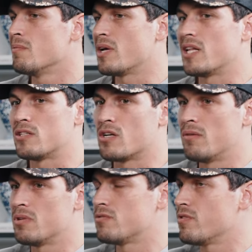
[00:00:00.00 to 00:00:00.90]
But at the
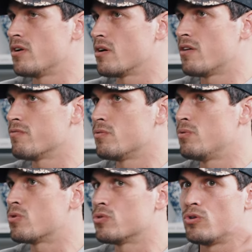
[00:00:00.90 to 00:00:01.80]
time, that's very
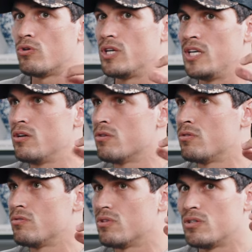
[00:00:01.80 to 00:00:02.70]
uncomfortable because yeah, your ego
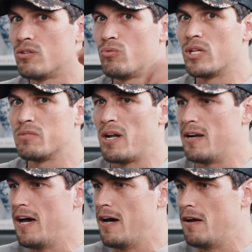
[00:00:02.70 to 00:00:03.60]
and, and, all that's
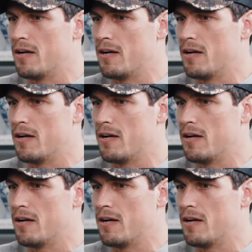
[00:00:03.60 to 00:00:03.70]
like, nah,